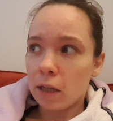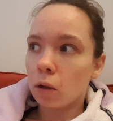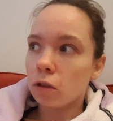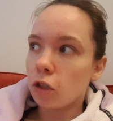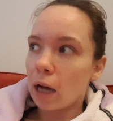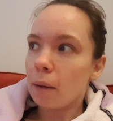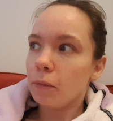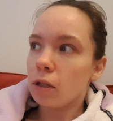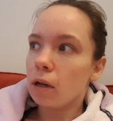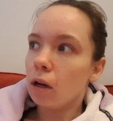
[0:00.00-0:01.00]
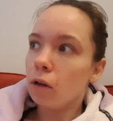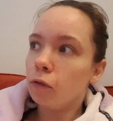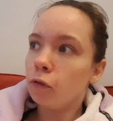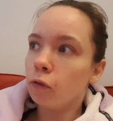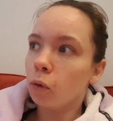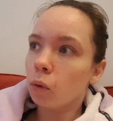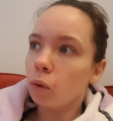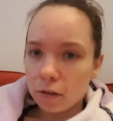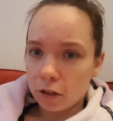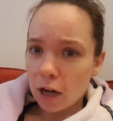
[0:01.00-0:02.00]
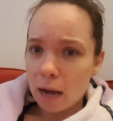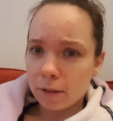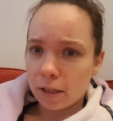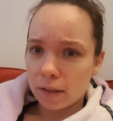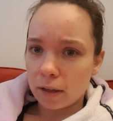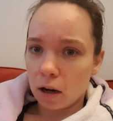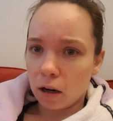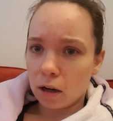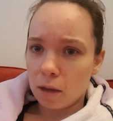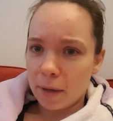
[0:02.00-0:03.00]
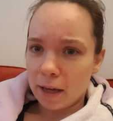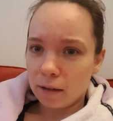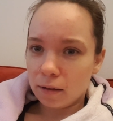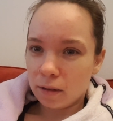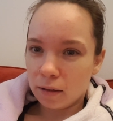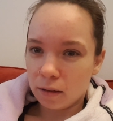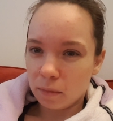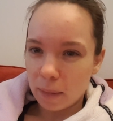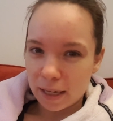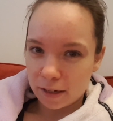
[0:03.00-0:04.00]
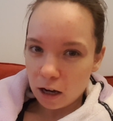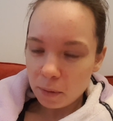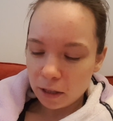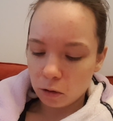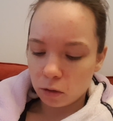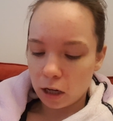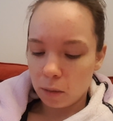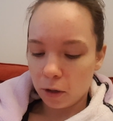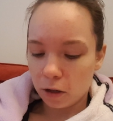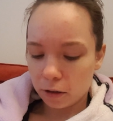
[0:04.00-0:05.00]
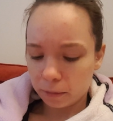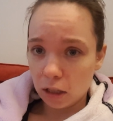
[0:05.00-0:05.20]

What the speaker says: on chapter 4. The chapters are a bit messed up in the audiobook.